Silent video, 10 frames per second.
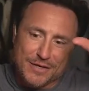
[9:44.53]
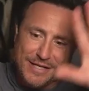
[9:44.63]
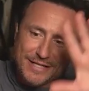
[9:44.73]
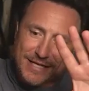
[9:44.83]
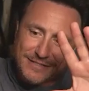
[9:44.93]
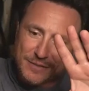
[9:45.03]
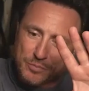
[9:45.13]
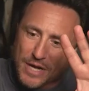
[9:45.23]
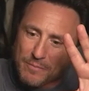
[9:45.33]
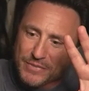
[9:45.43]
and that's the
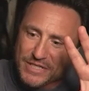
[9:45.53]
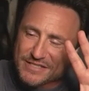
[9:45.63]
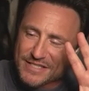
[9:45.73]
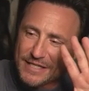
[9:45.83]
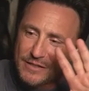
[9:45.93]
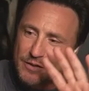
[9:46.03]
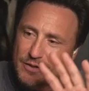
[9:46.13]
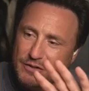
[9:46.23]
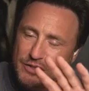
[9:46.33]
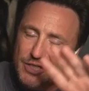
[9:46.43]
problem because like
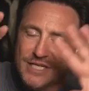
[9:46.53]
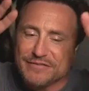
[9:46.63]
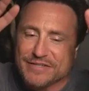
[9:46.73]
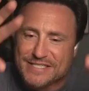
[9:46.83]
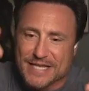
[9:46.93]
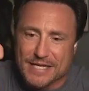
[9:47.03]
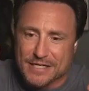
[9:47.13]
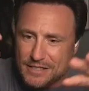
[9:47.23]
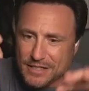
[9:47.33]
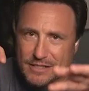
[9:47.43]
she even said
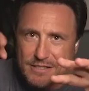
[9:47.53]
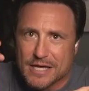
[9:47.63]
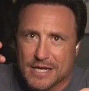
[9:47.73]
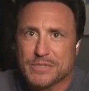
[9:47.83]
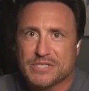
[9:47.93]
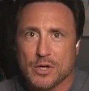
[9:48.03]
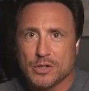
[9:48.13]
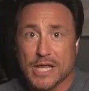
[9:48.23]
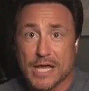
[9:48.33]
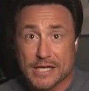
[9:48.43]
it in this
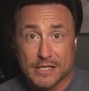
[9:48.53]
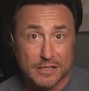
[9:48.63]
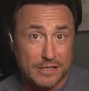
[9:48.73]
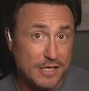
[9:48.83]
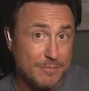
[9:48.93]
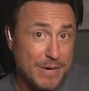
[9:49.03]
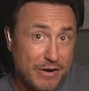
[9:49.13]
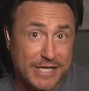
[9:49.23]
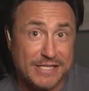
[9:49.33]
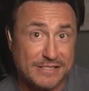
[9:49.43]
episode like the
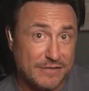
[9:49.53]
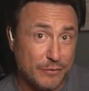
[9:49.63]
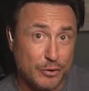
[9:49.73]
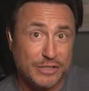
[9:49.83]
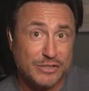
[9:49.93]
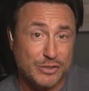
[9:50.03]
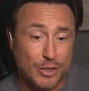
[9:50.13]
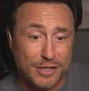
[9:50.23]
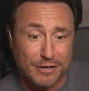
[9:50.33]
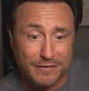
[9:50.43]
Americans have already
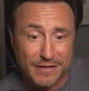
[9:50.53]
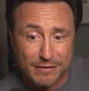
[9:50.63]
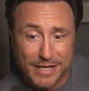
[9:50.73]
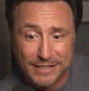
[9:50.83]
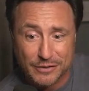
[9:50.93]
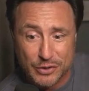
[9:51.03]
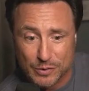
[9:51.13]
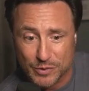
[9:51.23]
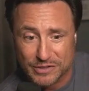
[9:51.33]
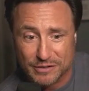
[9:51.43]
started on their end
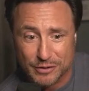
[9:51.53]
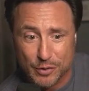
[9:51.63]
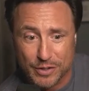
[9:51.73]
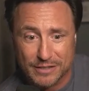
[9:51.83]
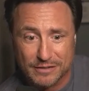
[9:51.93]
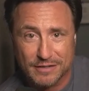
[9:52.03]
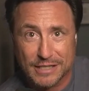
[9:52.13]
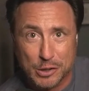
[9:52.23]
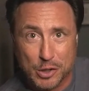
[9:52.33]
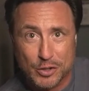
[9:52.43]
doing what they're doing
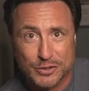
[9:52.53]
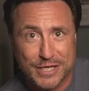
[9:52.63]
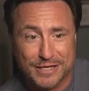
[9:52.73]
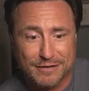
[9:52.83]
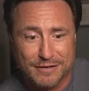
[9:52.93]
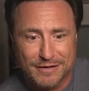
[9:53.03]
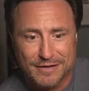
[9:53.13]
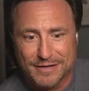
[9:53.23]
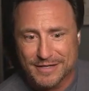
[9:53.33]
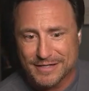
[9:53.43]
and launching.
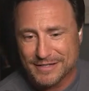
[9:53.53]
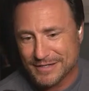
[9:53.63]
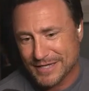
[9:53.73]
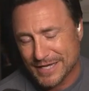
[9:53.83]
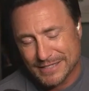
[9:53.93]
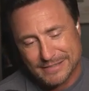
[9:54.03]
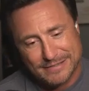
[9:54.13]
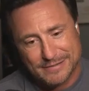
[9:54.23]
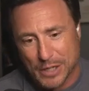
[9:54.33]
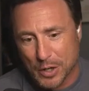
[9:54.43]
And
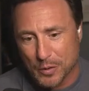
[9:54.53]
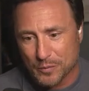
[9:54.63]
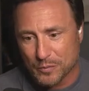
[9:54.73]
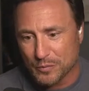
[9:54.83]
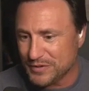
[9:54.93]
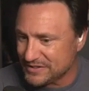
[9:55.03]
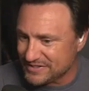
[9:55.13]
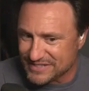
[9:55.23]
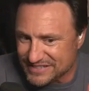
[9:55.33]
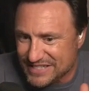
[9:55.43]
so this
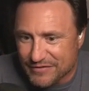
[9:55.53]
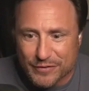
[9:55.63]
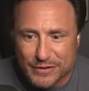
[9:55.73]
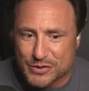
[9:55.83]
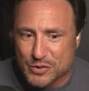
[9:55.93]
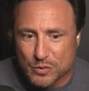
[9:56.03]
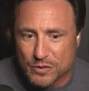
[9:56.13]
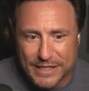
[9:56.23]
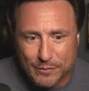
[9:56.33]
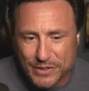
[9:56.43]
is a different
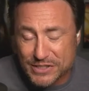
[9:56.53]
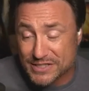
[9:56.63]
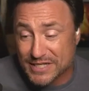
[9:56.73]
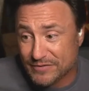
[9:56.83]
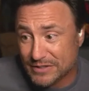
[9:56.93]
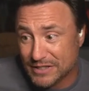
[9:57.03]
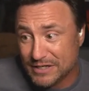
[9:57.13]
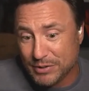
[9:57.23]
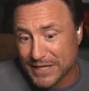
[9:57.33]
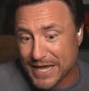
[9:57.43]
story. We just have to let
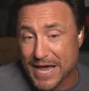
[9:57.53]
it play